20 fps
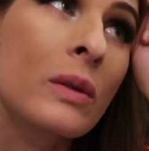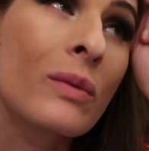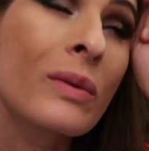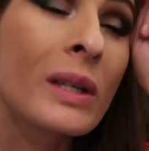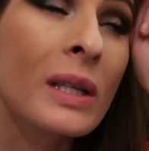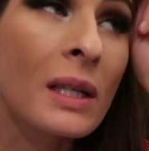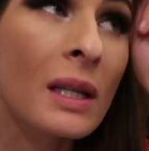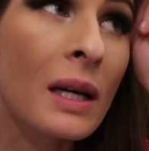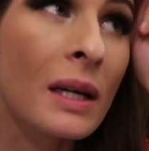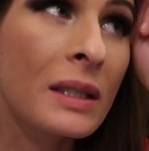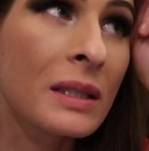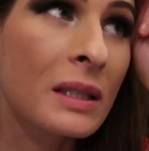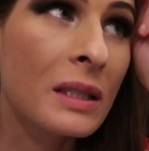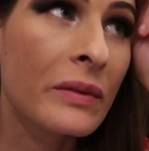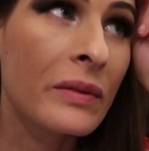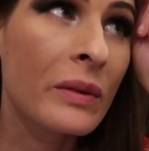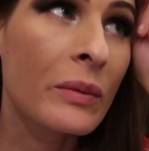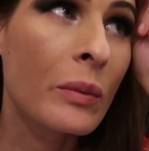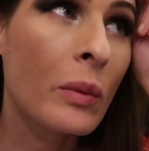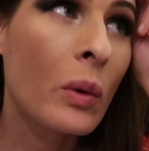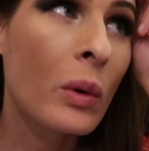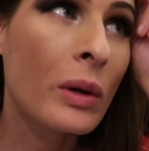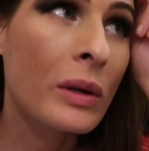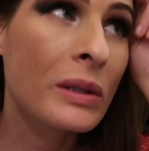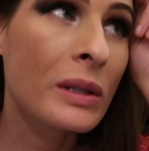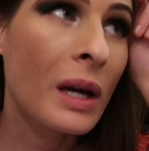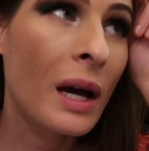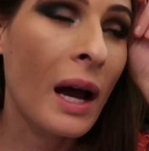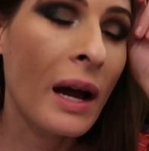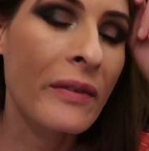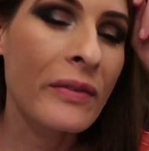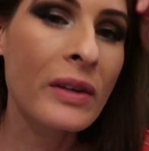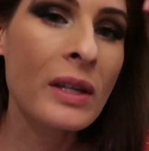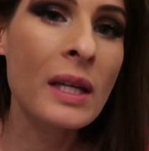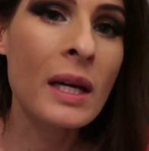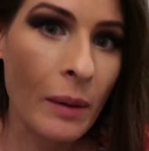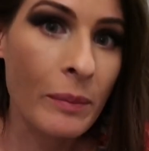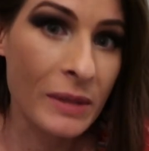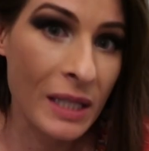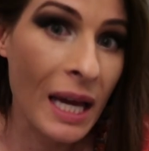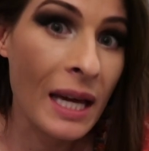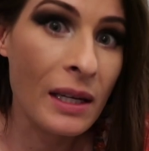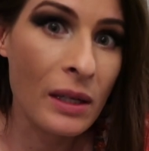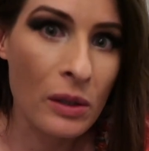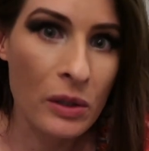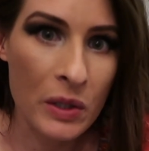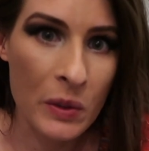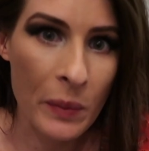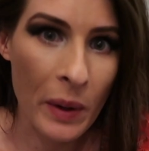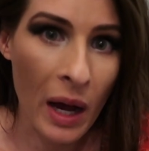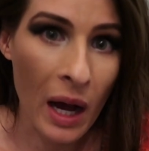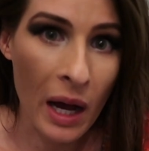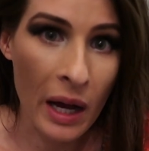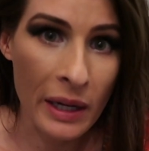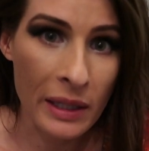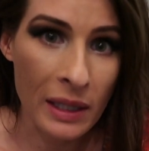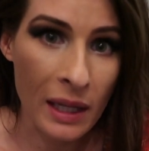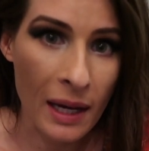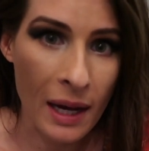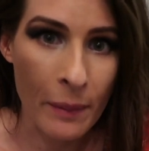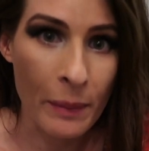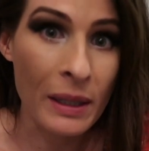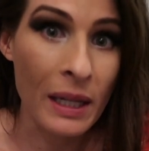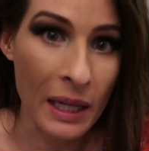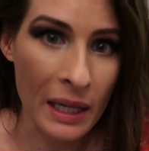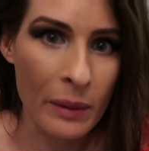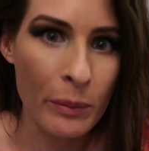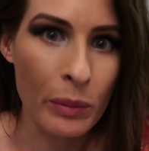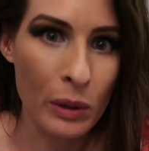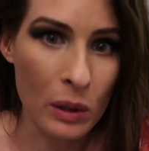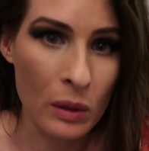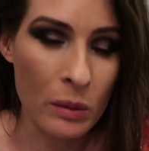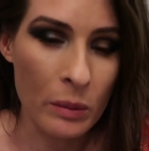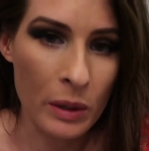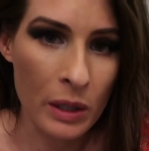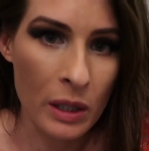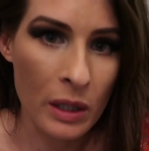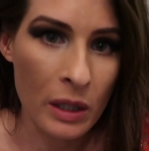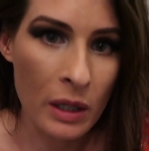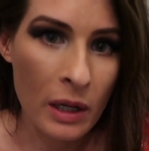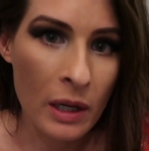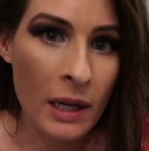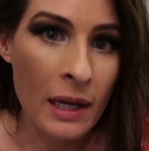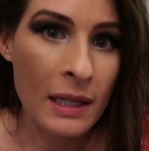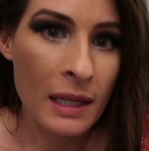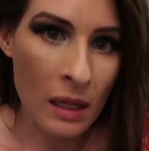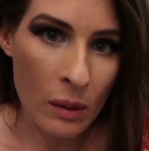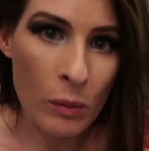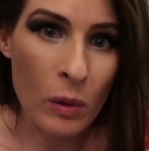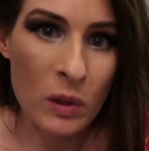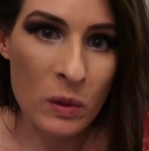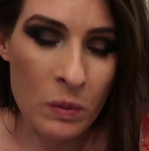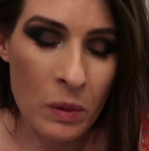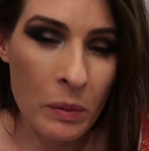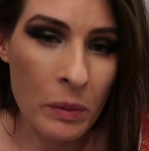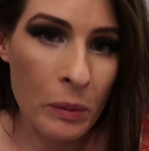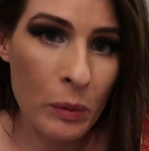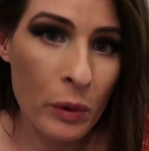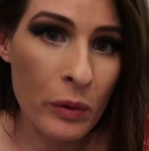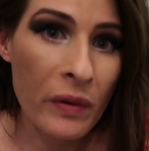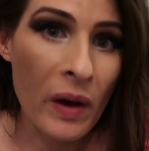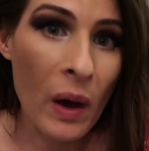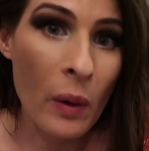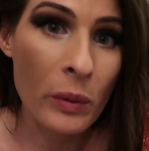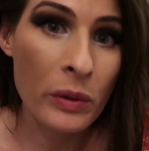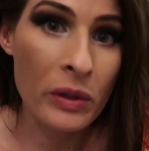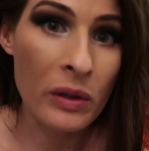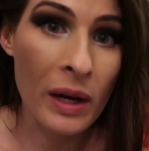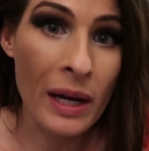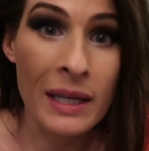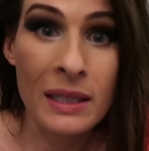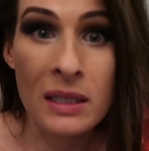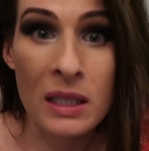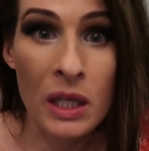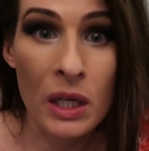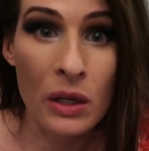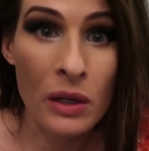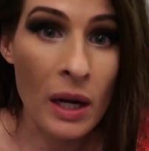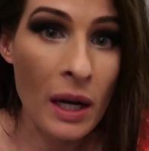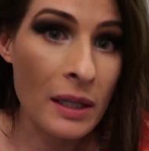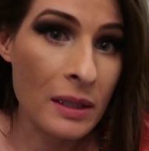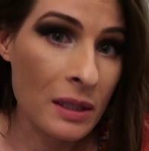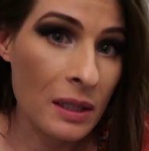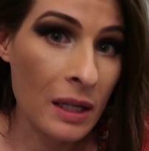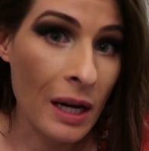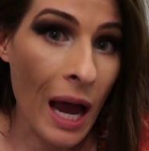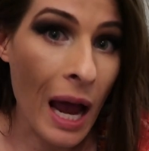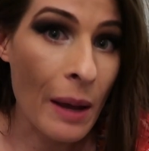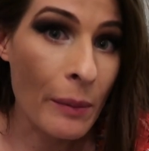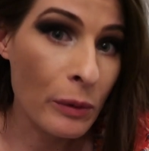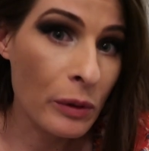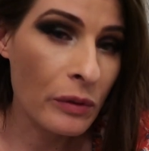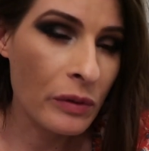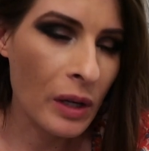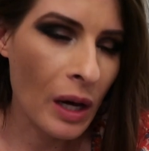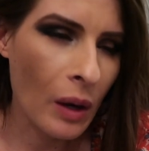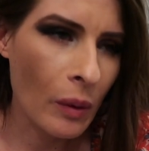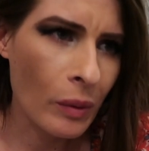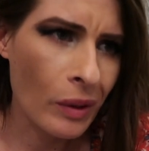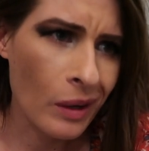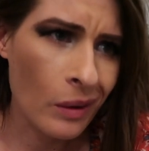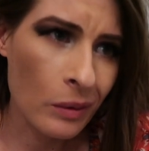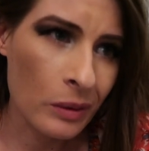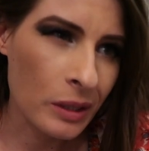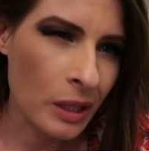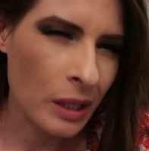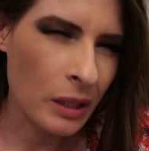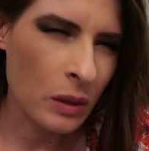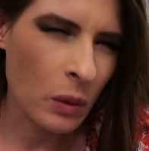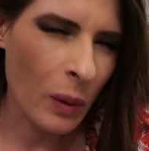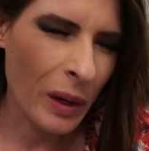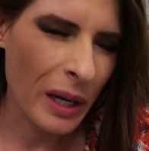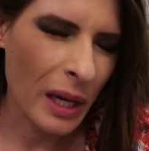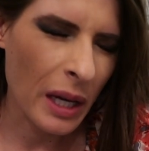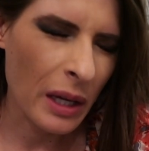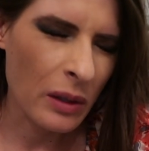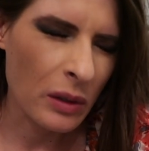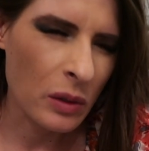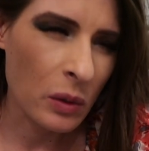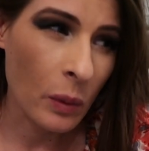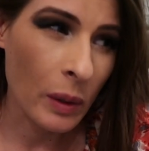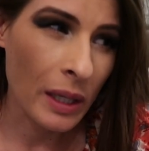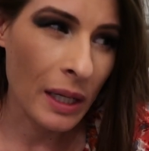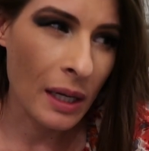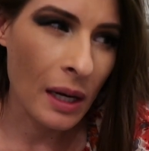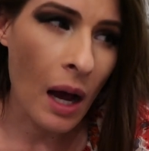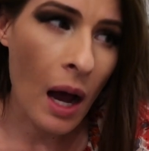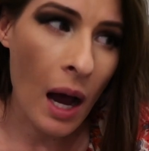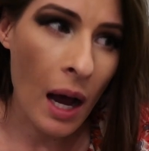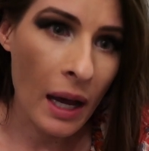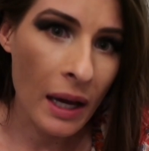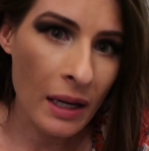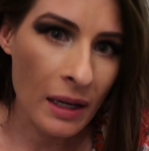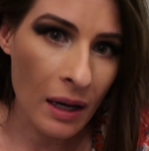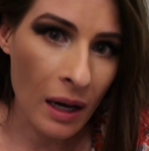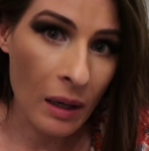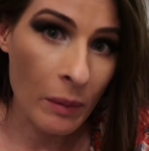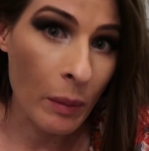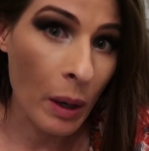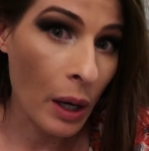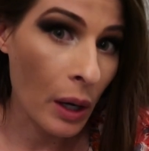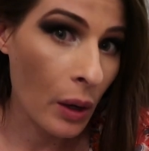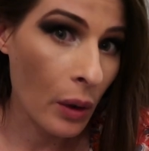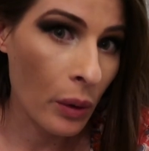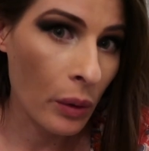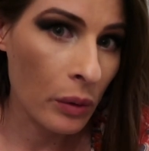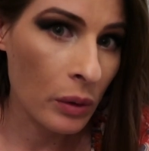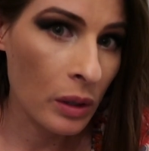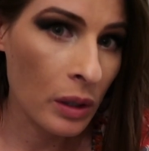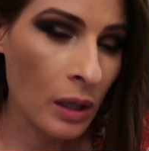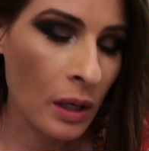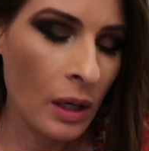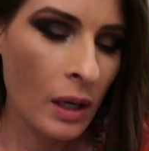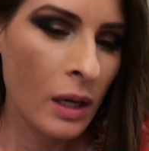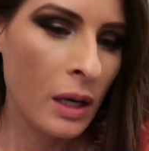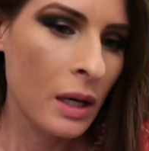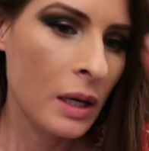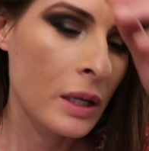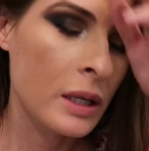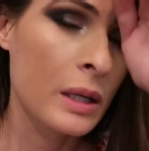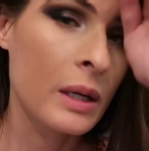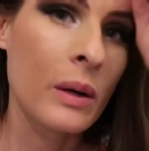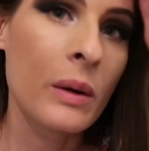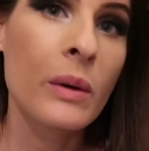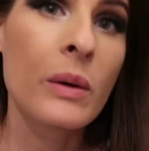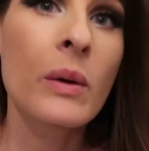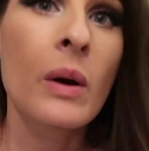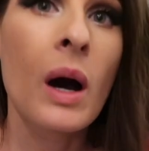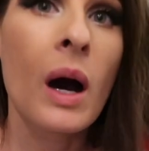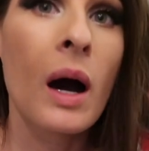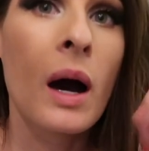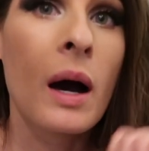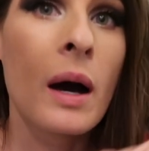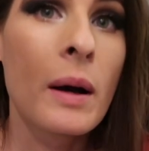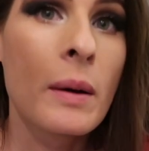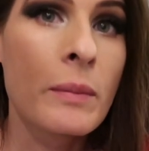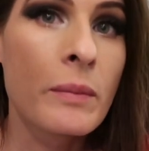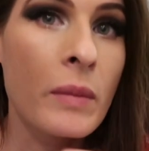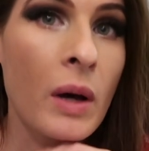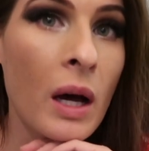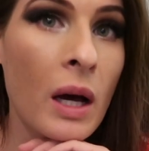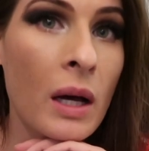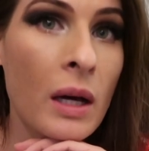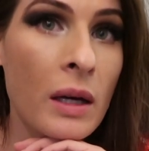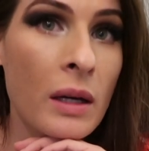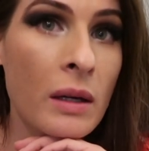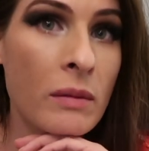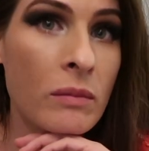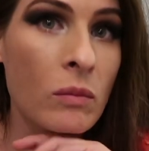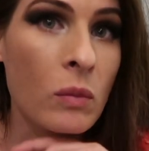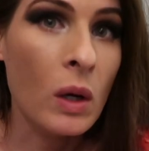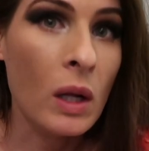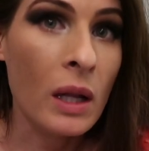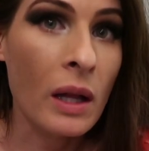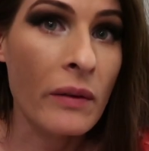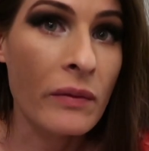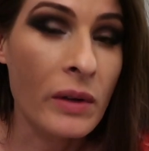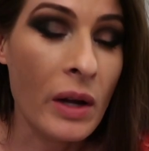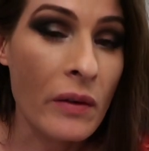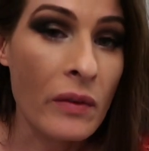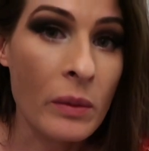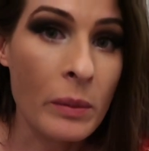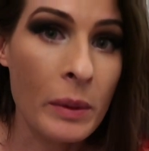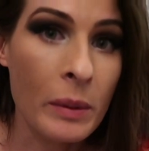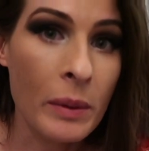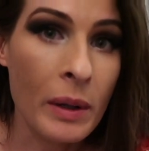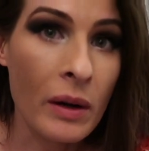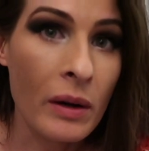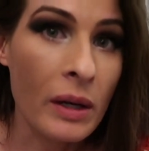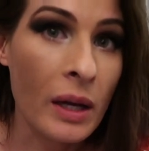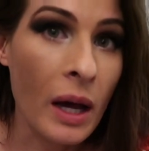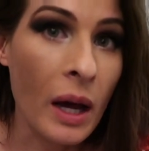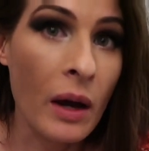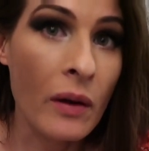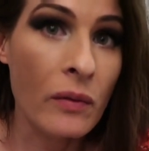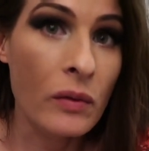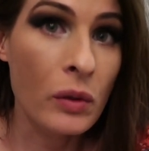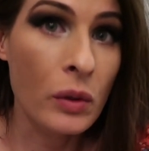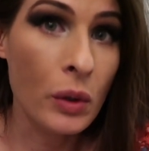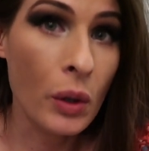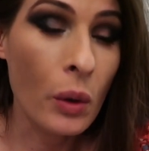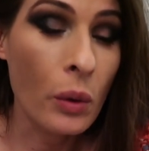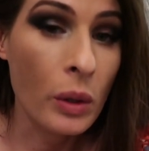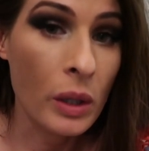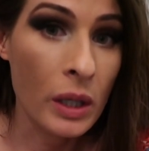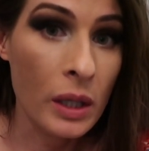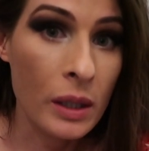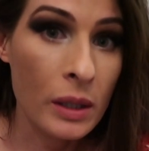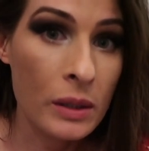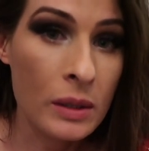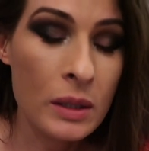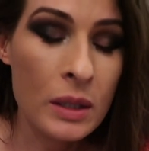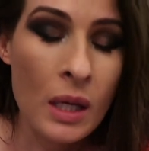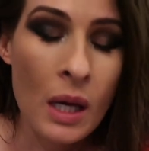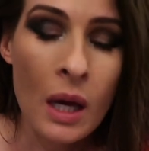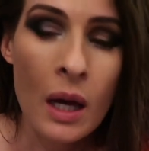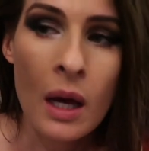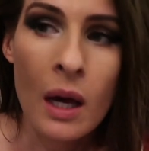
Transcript: to realize even more that I feel like I'm 10 years behind. Like I'm a late bloomer. Like most people move out when they're 18 or 19. I moved out when I was like 28 or 29 on my own. You know, um, I, well, I've never been married. I have no kids.